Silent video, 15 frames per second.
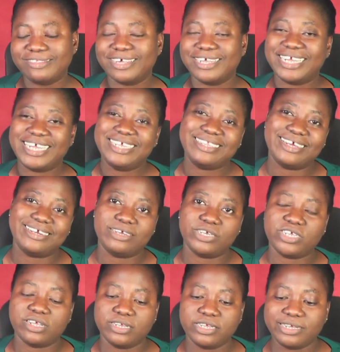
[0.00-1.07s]
is an
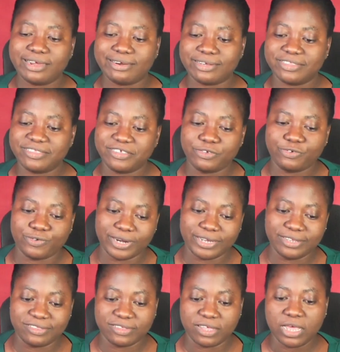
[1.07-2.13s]
internationally guaranteed
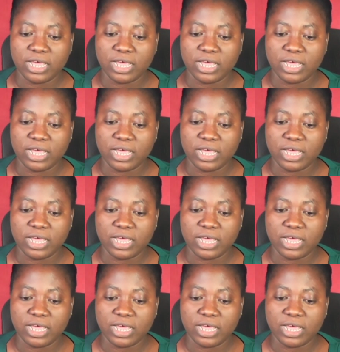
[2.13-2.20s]
right